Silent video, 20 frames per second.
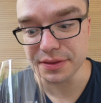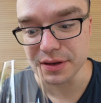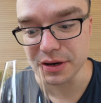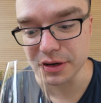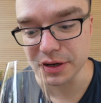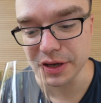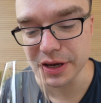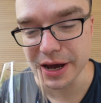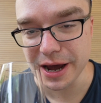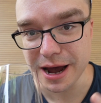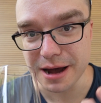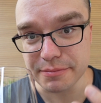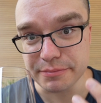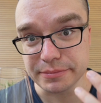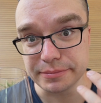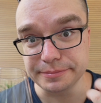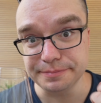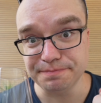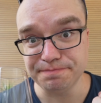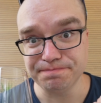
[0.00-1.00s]
Their cab,
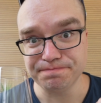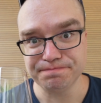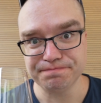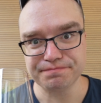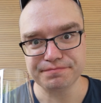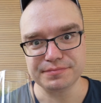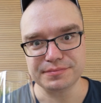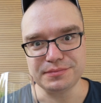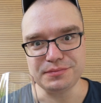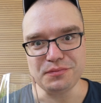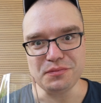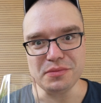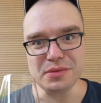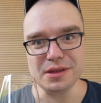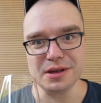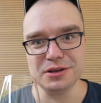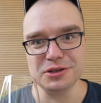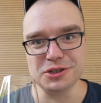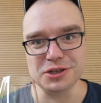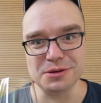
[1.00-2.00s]

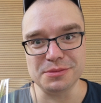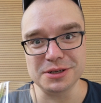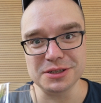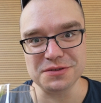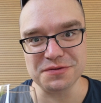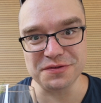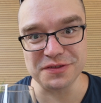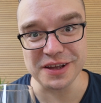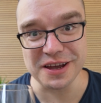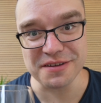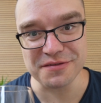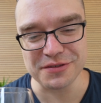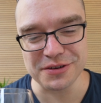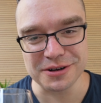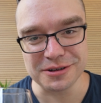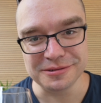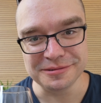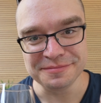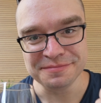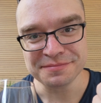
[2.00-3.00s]
so much
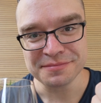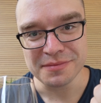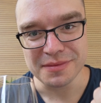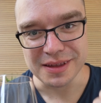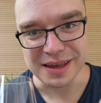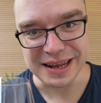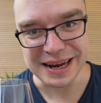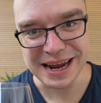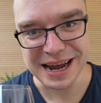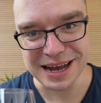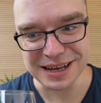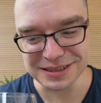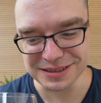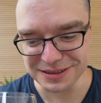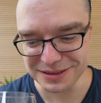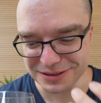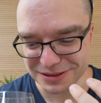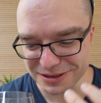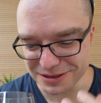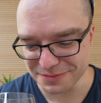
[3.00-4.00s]
flavor. It has
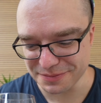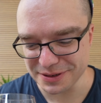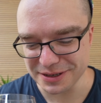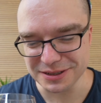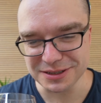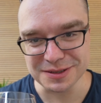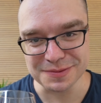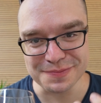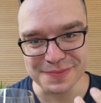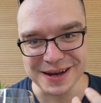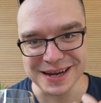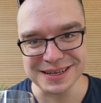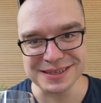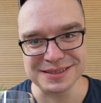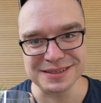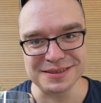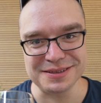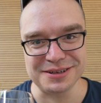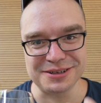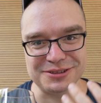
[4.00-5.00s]
a little bit of
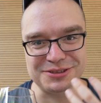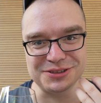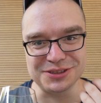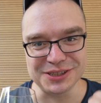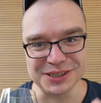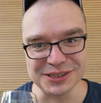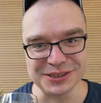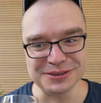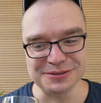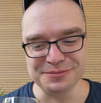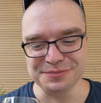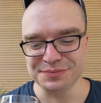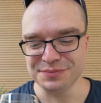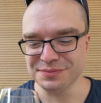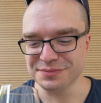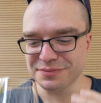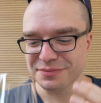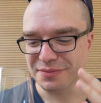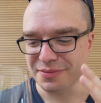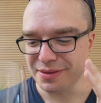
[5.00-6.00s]
spice in there too.
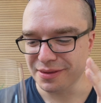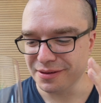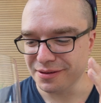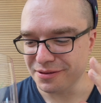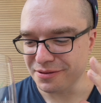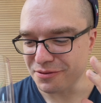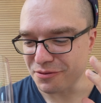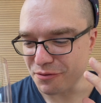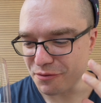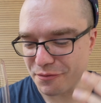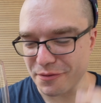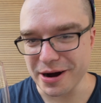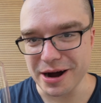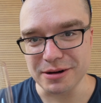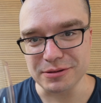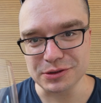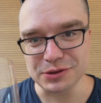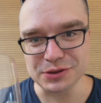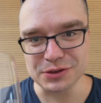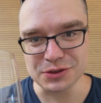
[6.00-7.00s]

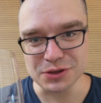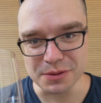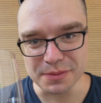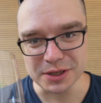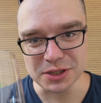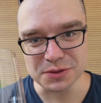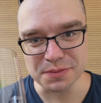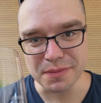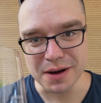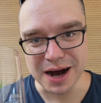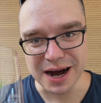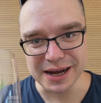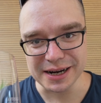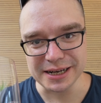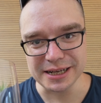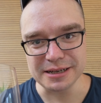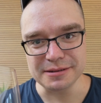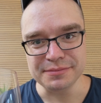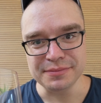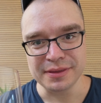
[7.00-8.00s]
Wow, just so much
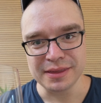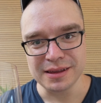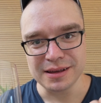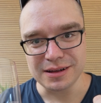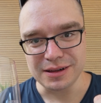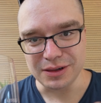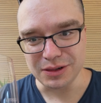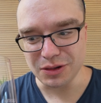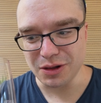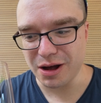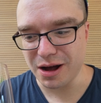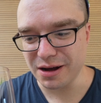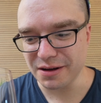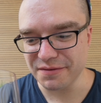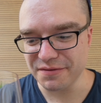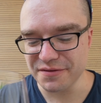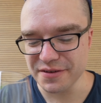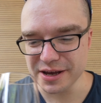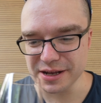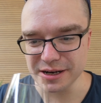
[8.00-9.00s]
body, long
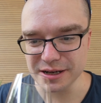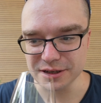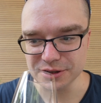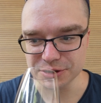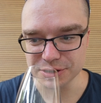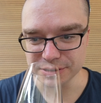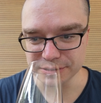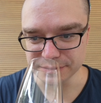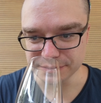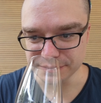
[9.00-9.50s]
finish,